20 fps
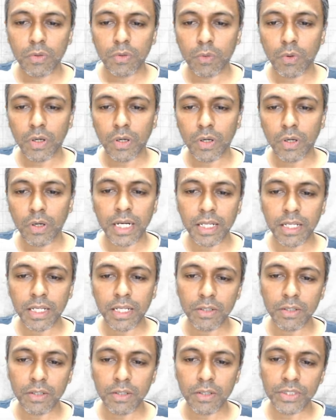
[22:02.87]
your
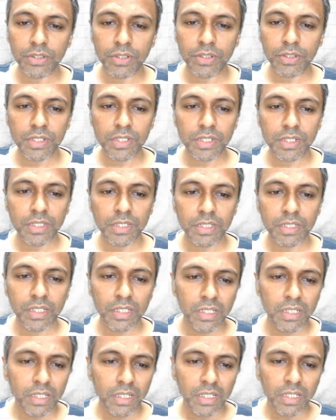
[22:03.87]
quadratic equations.
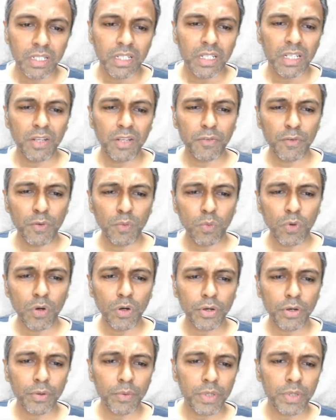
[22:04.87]
If you
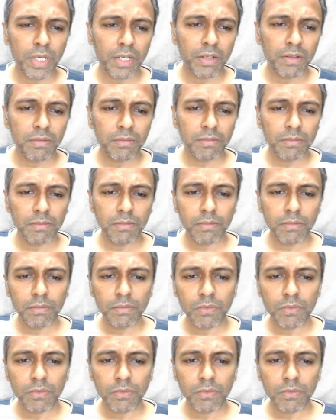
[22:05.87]
want, you can